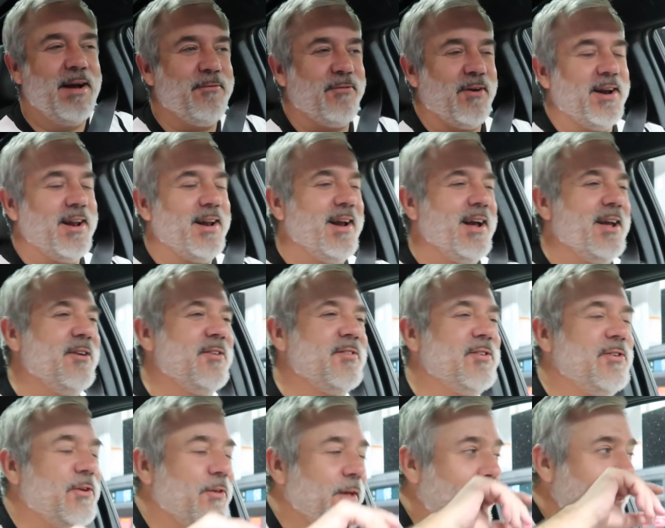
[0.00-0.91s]
My friend and I
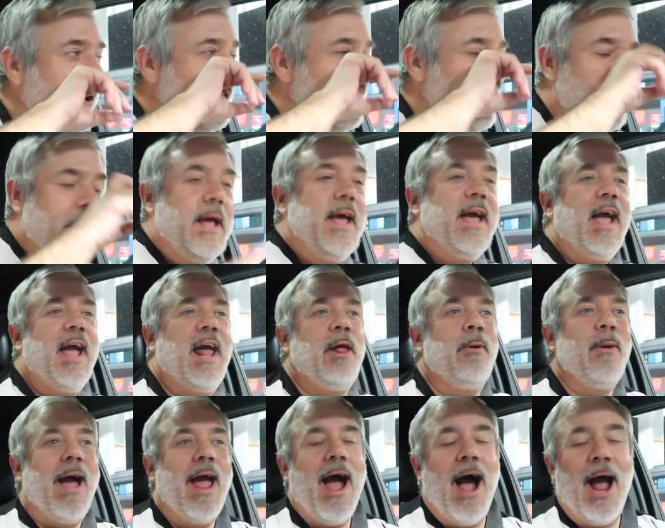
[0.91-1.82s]
used to do that.
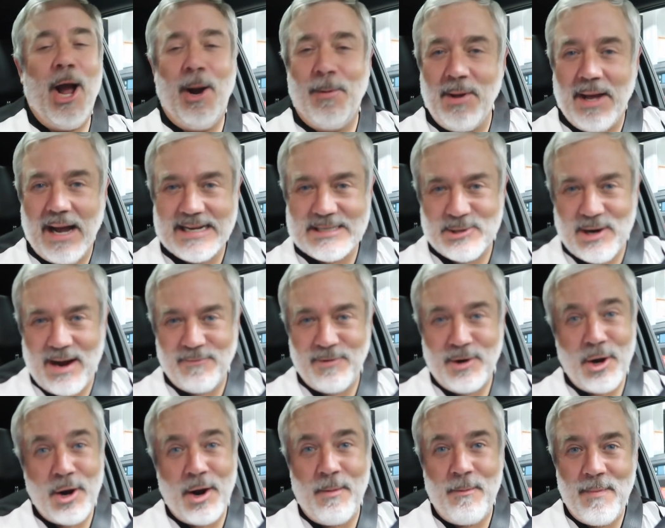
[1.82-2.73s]
Anyway, I hope you guys are
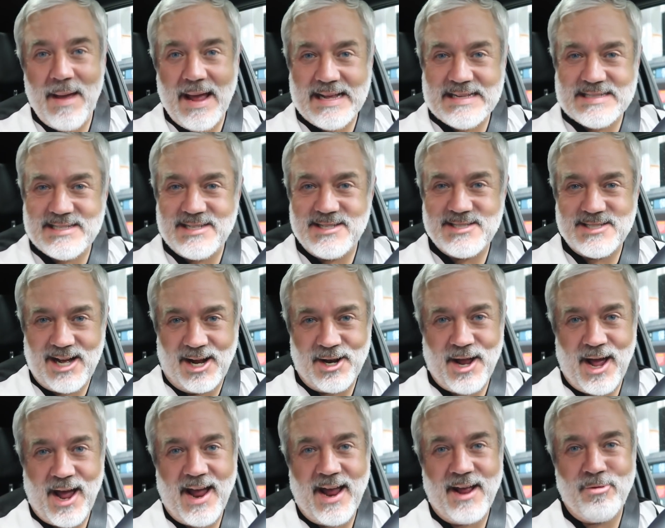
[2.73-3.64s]
having an amazing
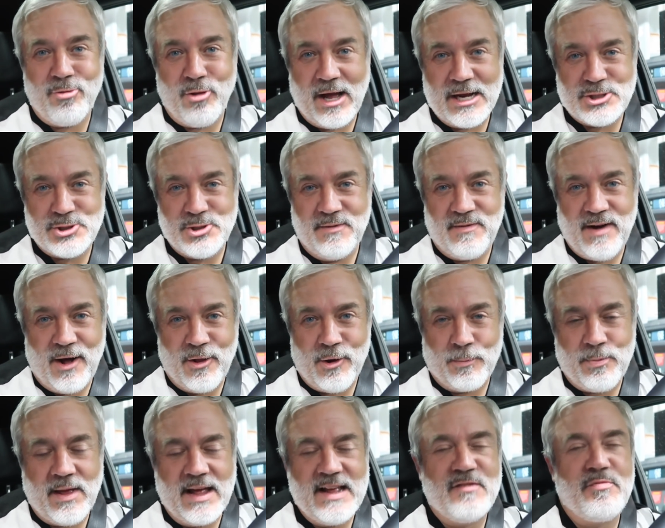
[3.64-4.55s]
Sunday, unless you have
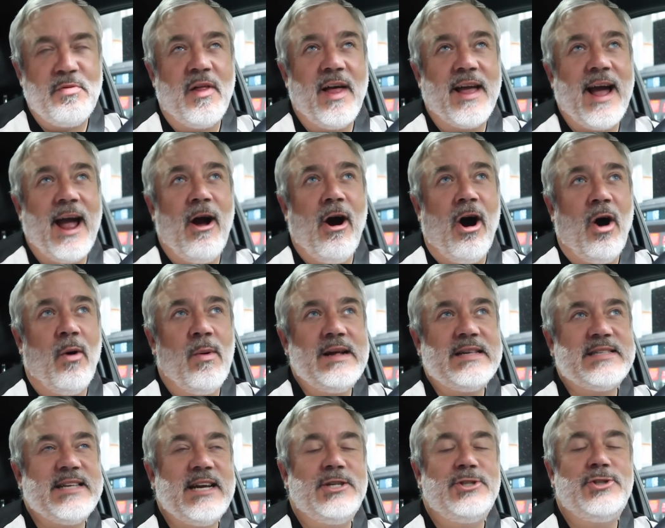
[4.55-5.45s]
other plans, but like I
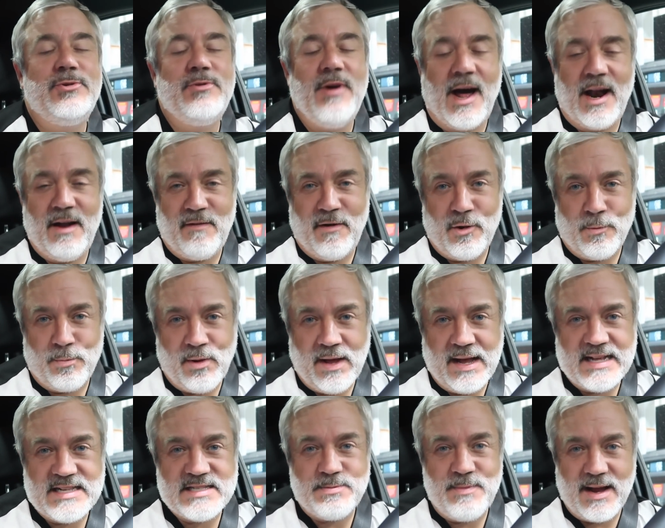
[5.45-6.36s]
always say, do not have other
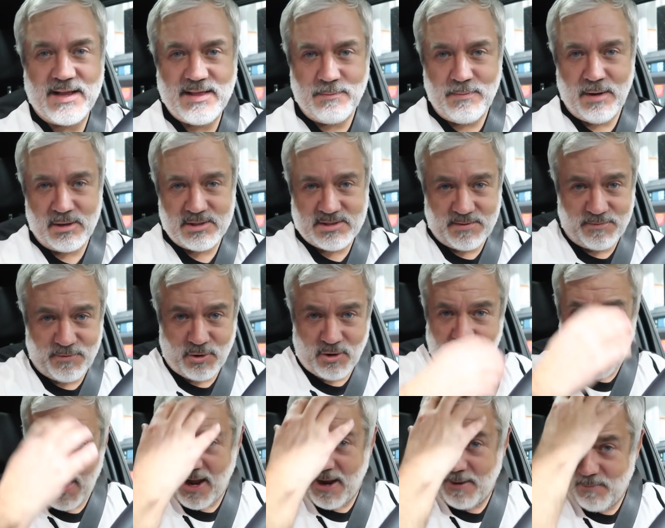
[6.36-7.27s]
plans. Make the most of
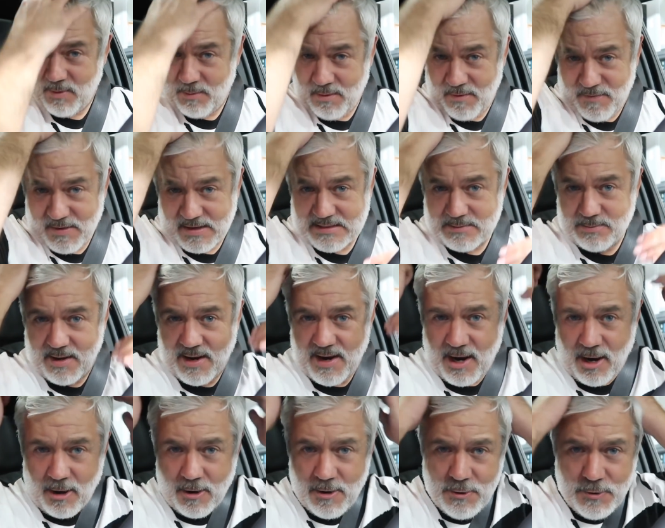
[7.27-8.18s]
your day. Let me fix my
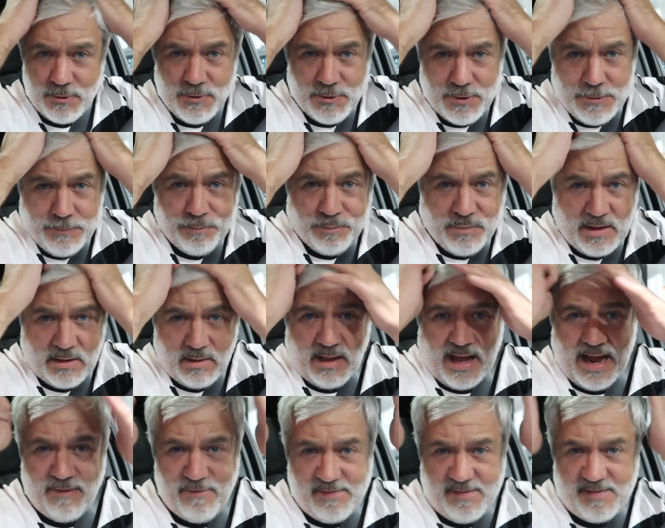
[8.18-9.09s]
hair.
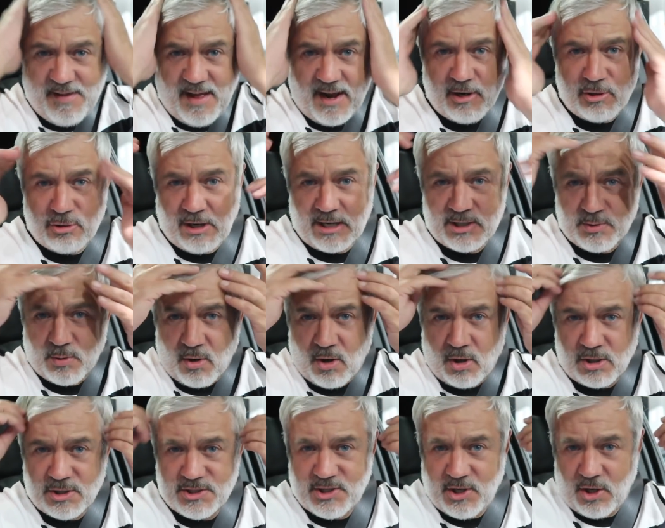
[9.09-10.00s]
Life is not a dress
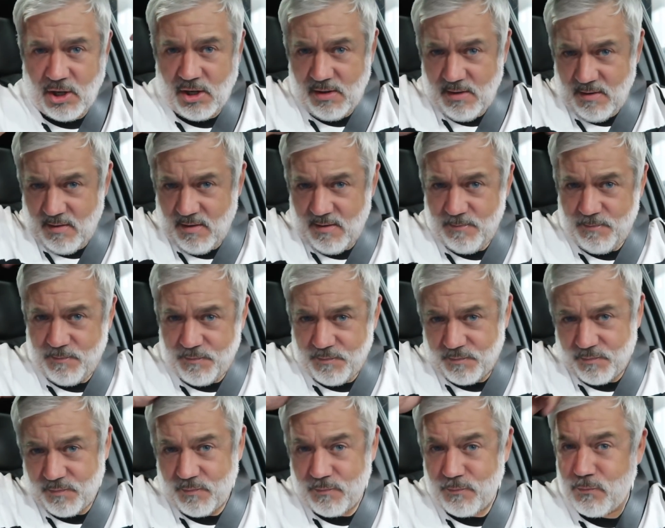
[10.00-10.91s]
rehearsal.
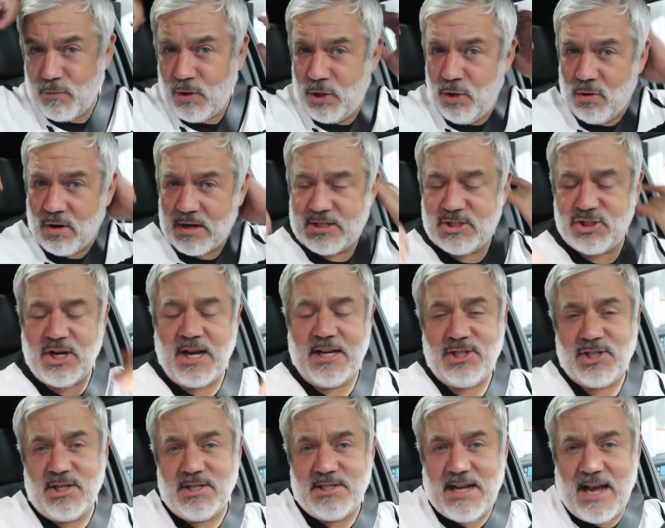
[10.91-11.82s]
You're
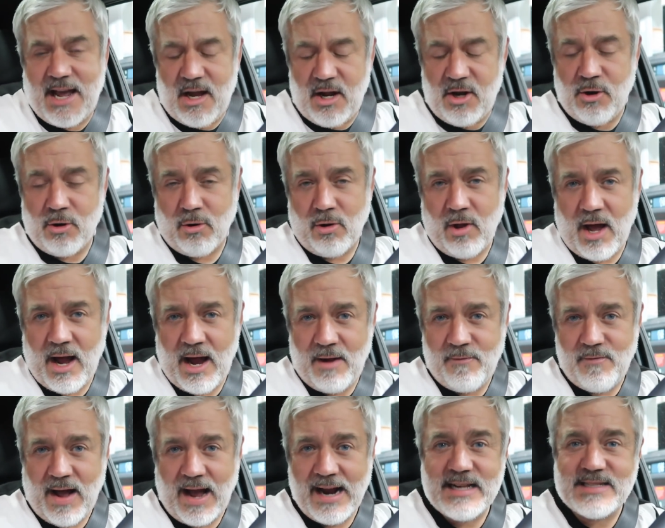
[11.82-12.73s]
exchanging a day in your
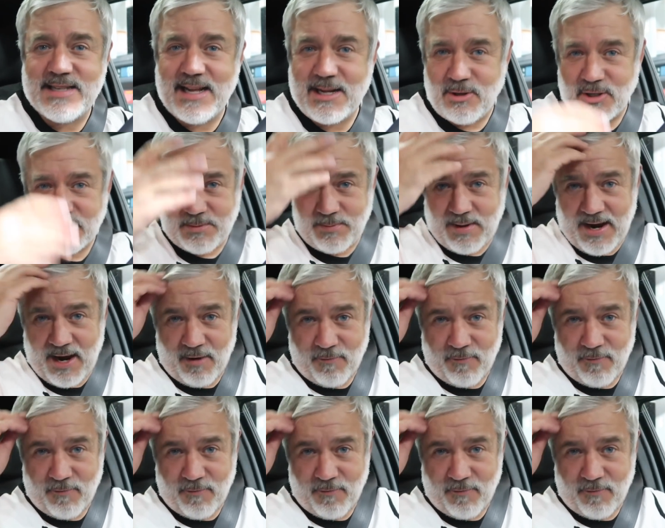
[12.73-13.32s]
life. I just like looked at my